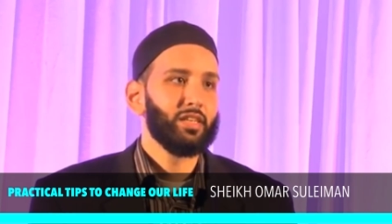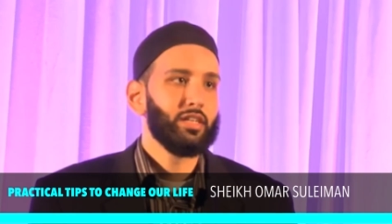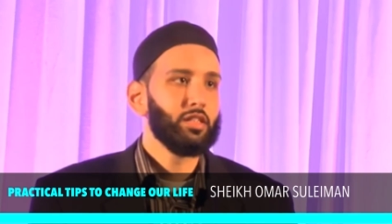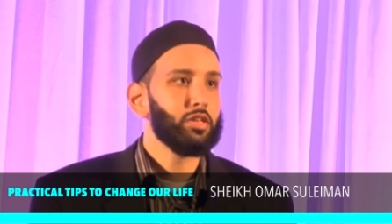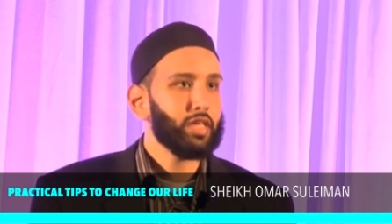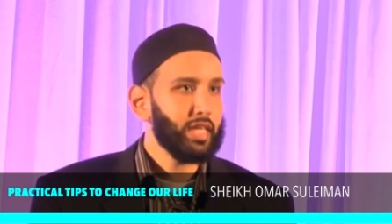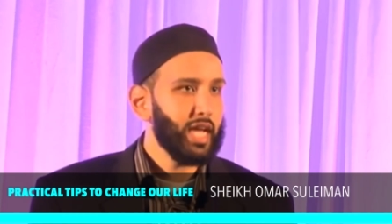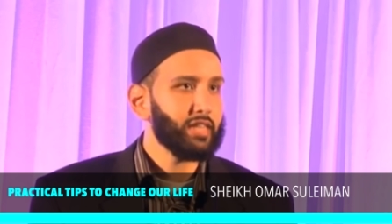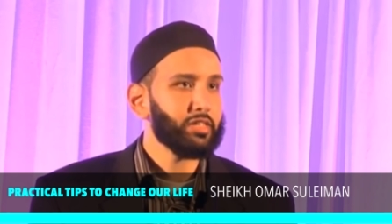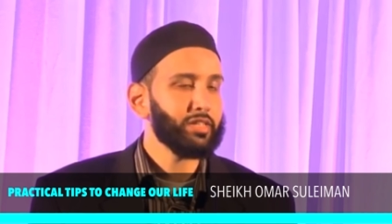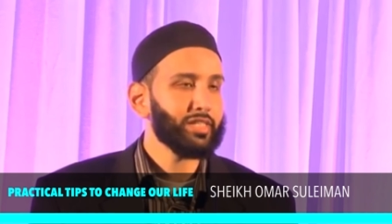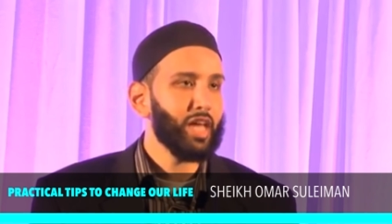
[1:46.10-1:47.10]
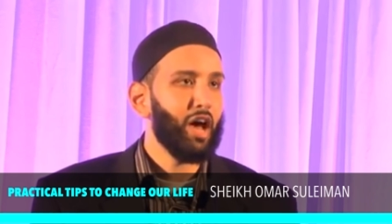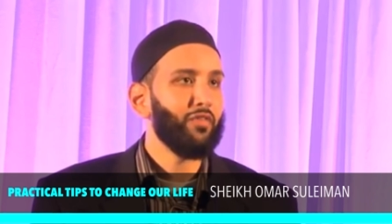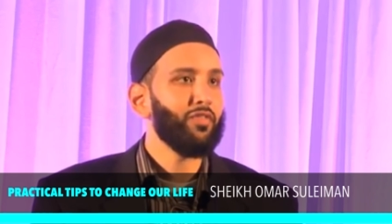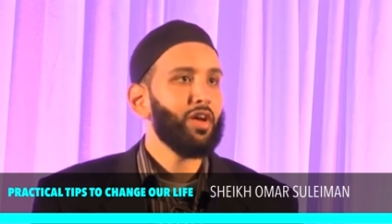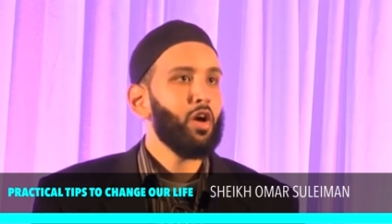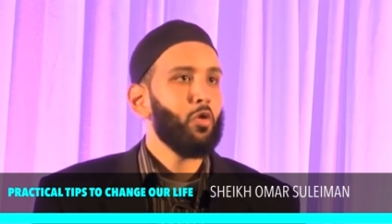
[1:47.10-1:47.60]
Looking at yourself,
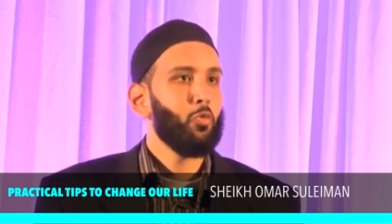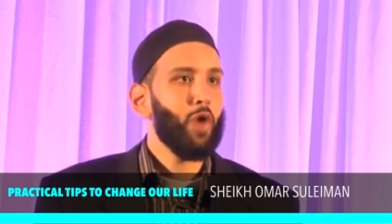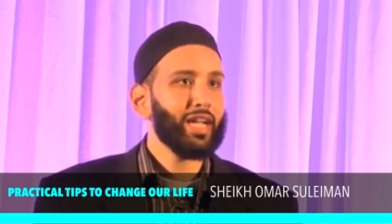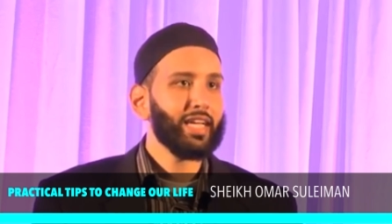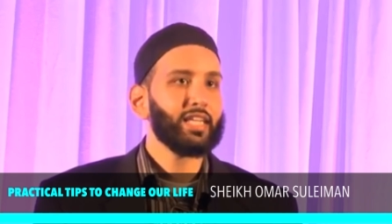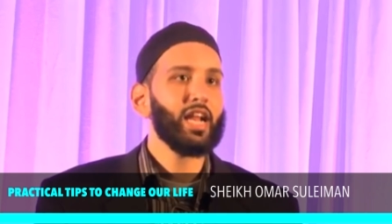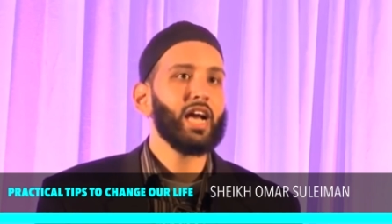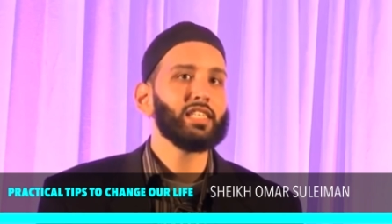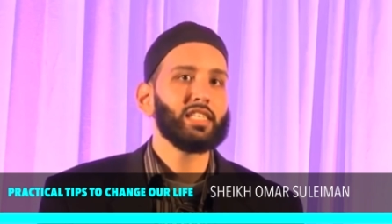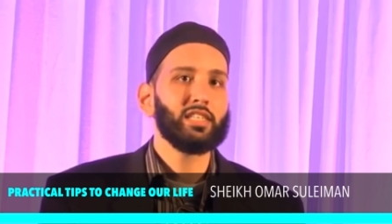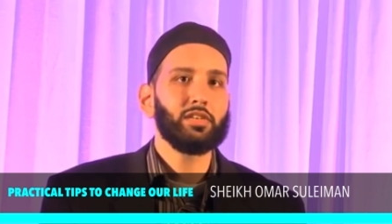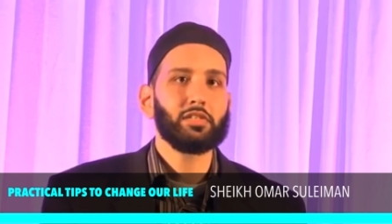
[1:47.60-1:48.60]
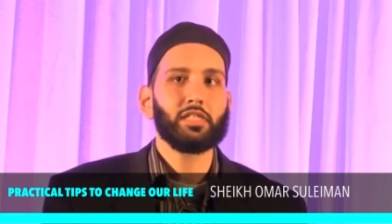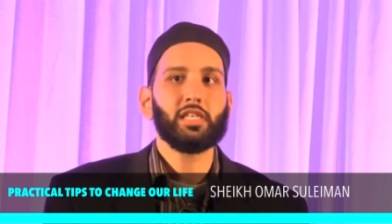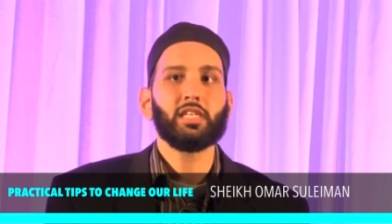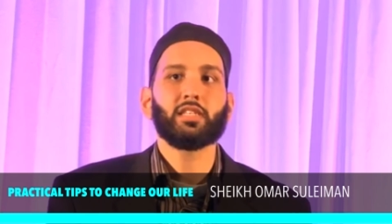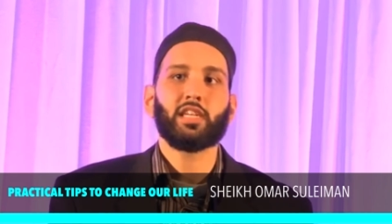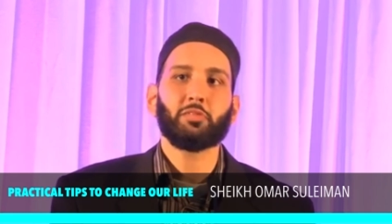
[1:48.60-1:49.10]
recognizing those
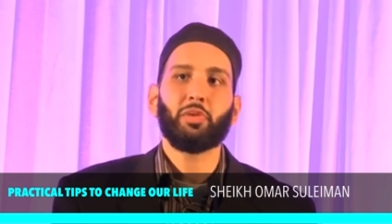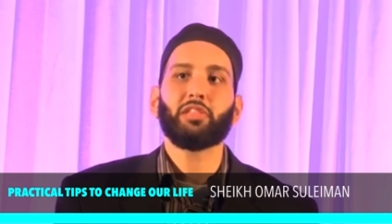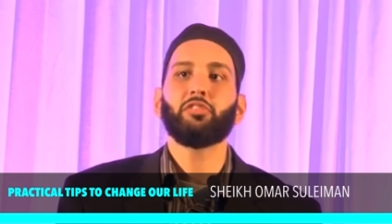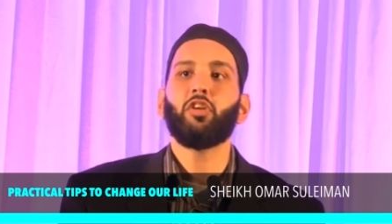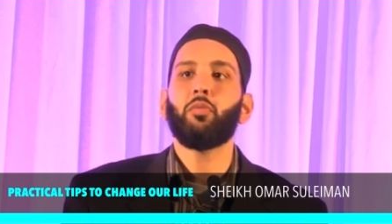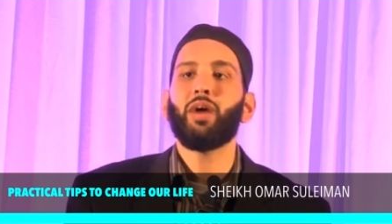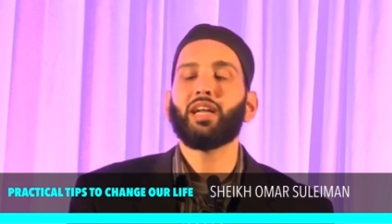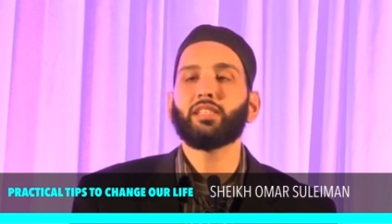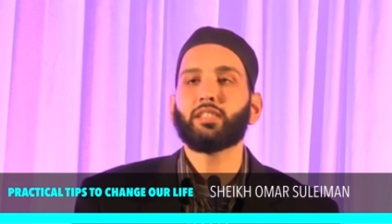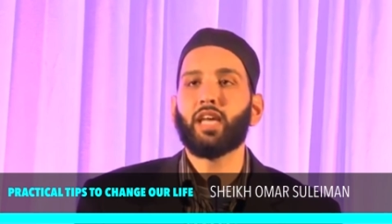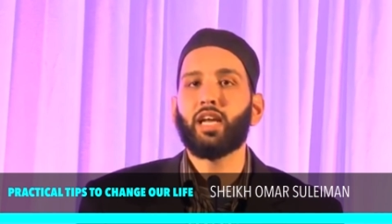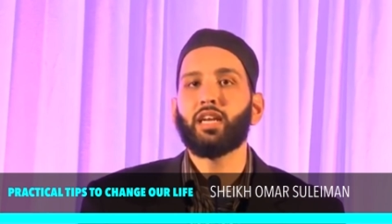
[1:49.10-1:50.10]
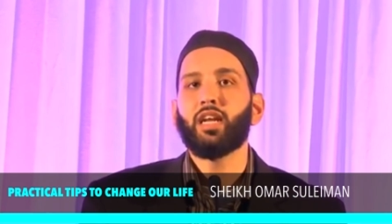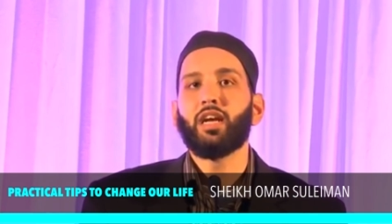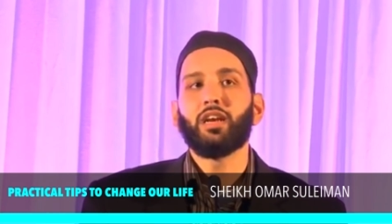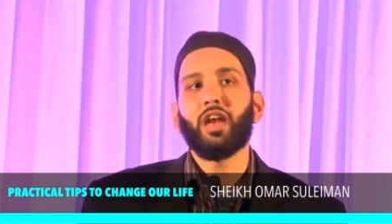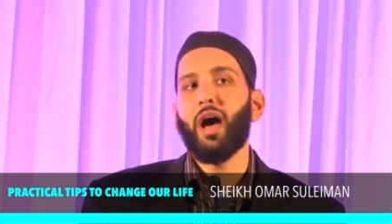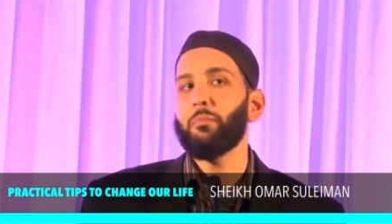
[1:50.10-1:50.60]
things, as Brother Nu'man said,
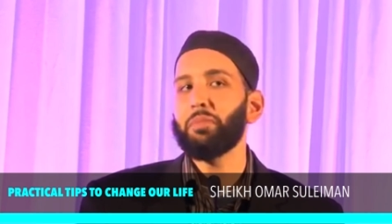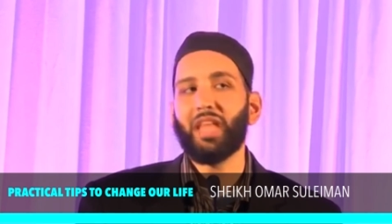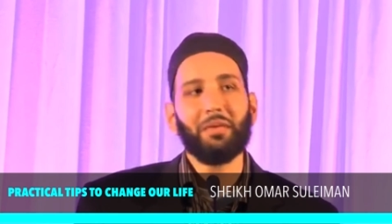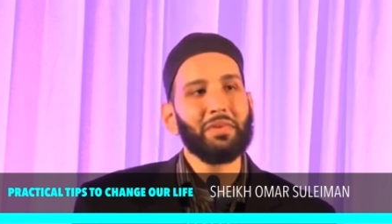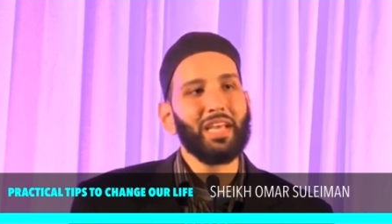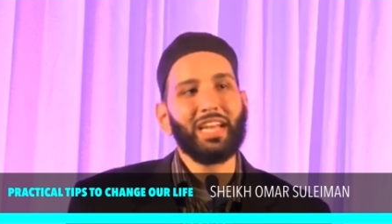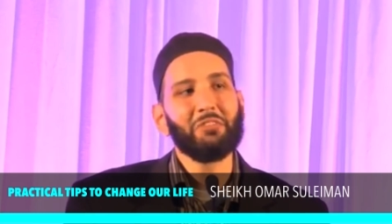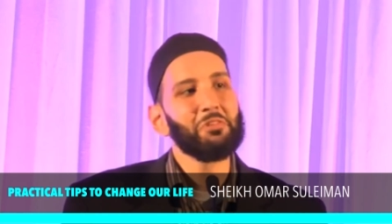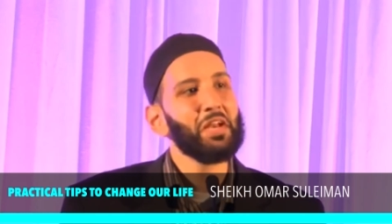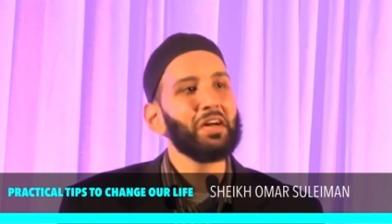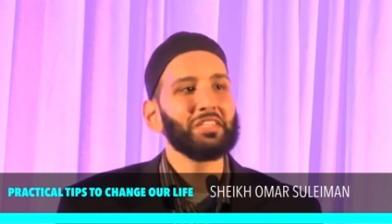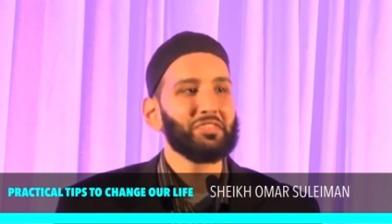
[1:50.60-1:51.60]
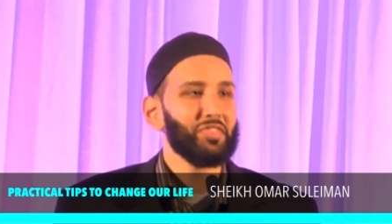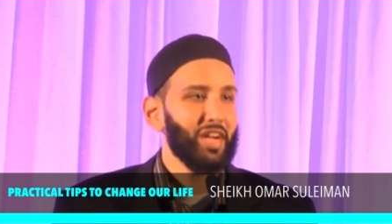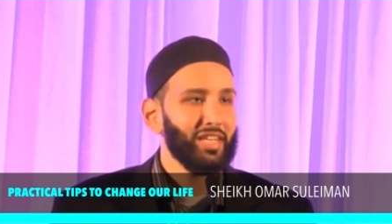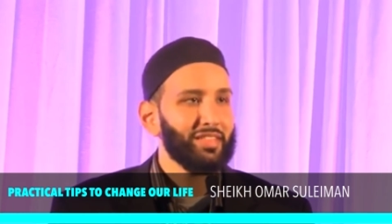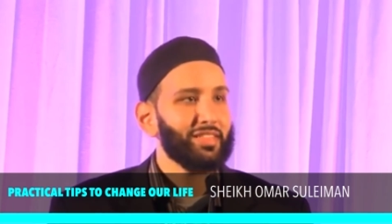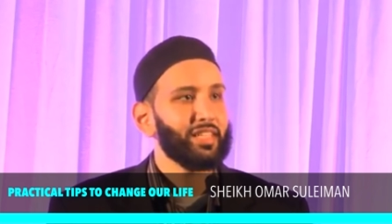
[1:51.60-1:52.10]
not blaming anyone else for
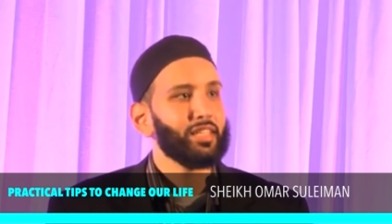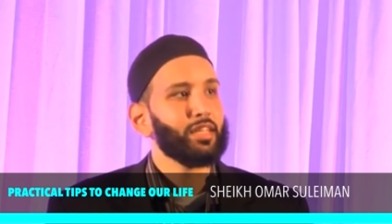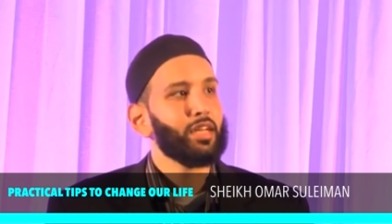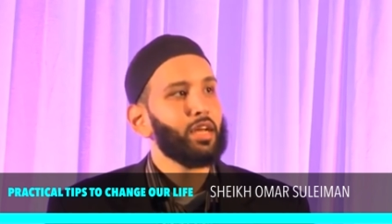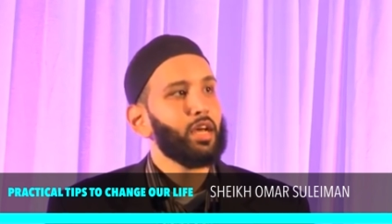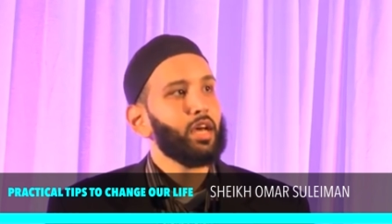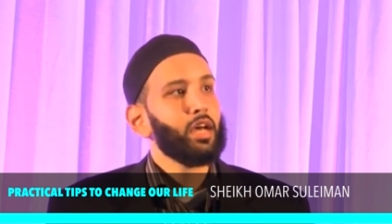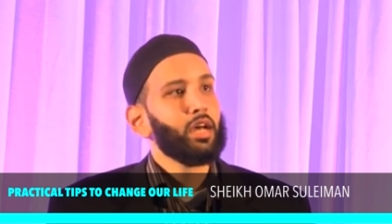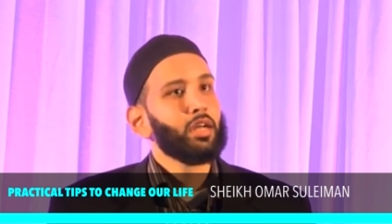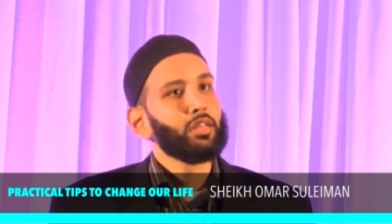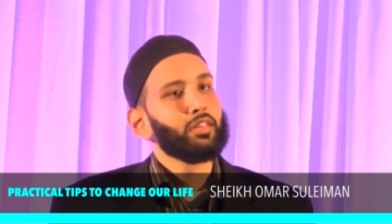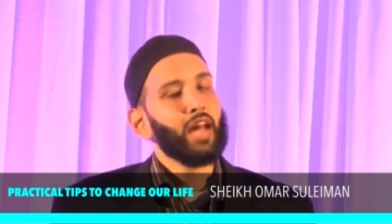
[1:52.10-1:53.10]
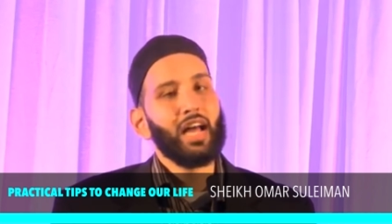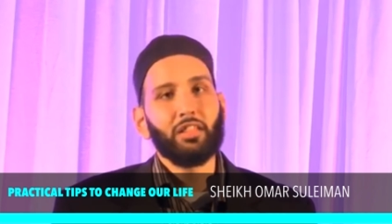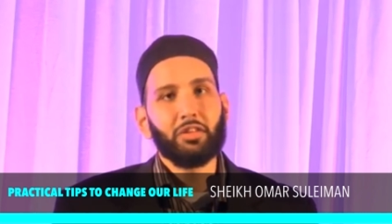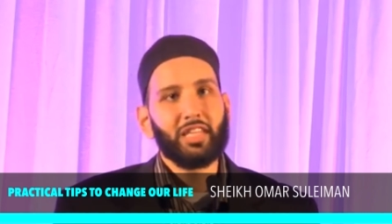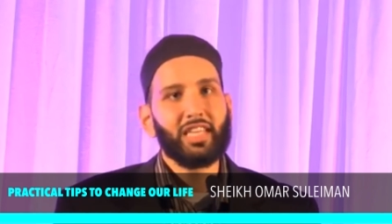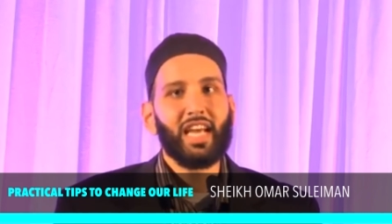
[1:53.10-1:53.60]
anything, not
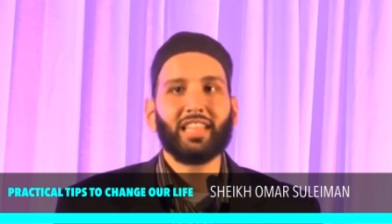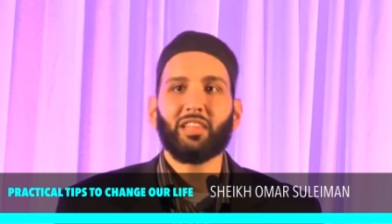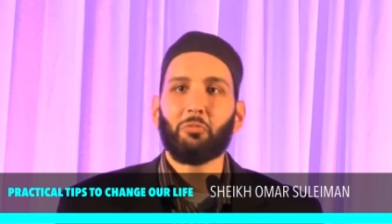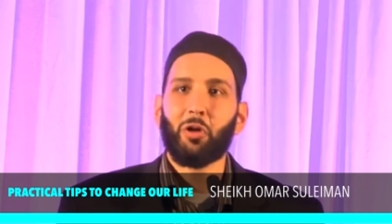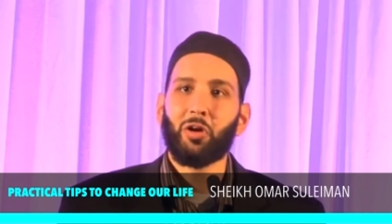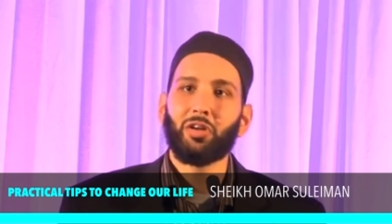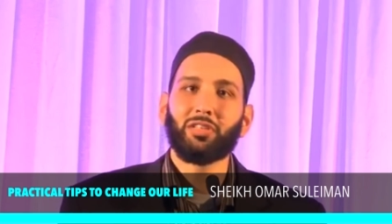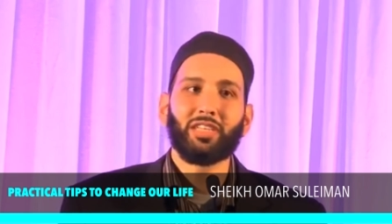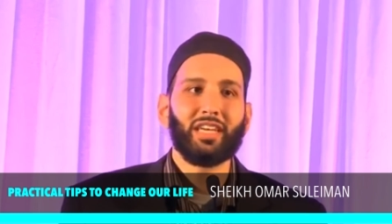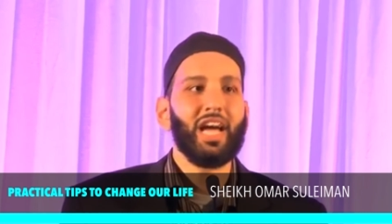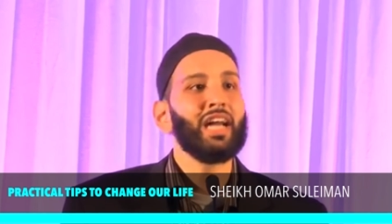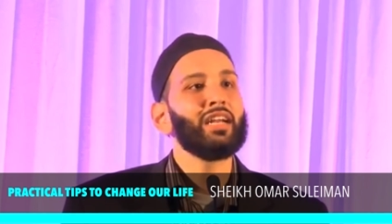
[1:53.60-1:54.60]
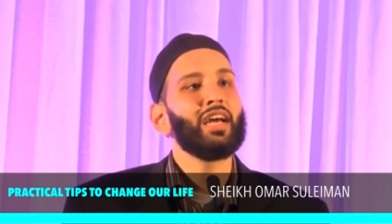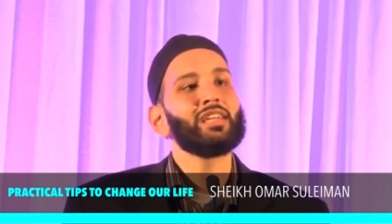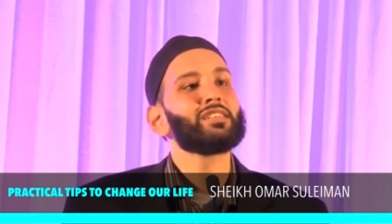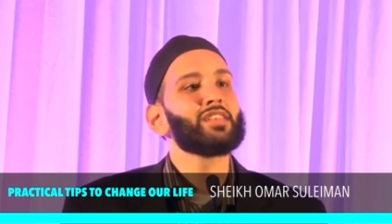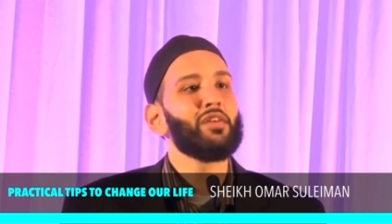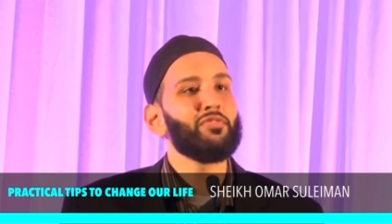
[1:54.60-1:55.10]
looking at the world and, and,
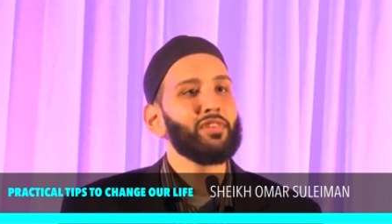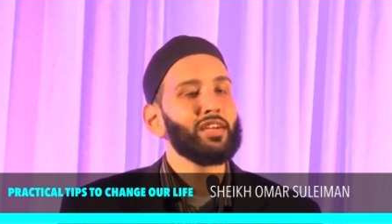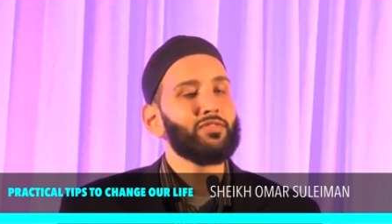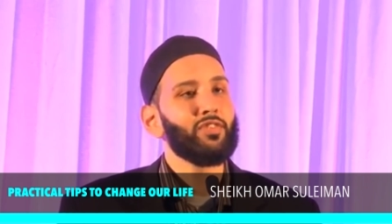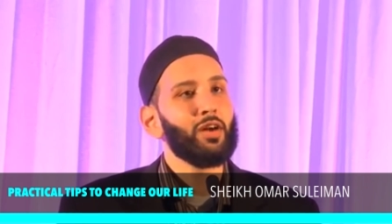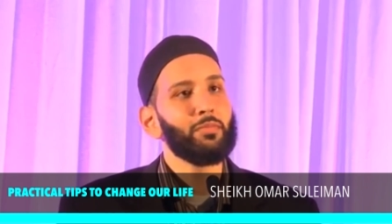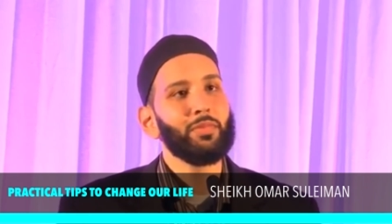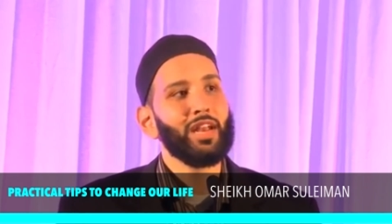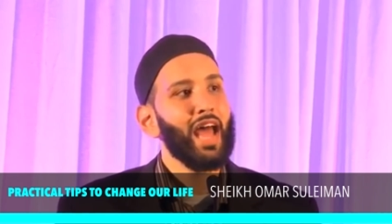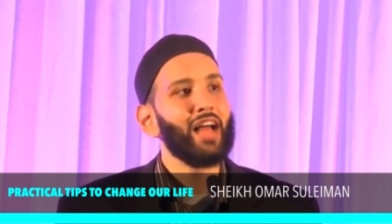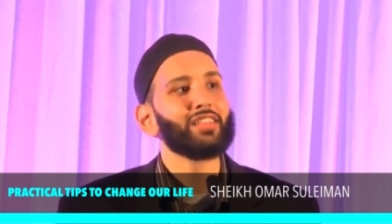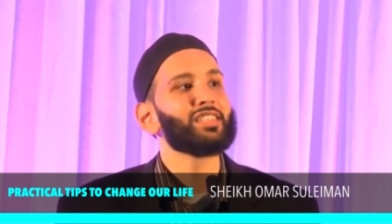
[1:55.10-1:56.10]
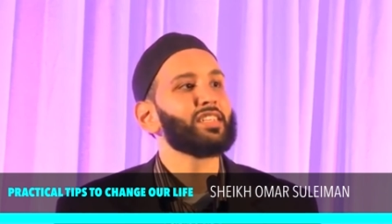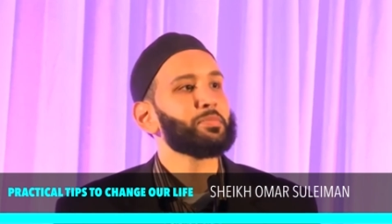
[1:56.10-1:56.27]
and suffering from analysis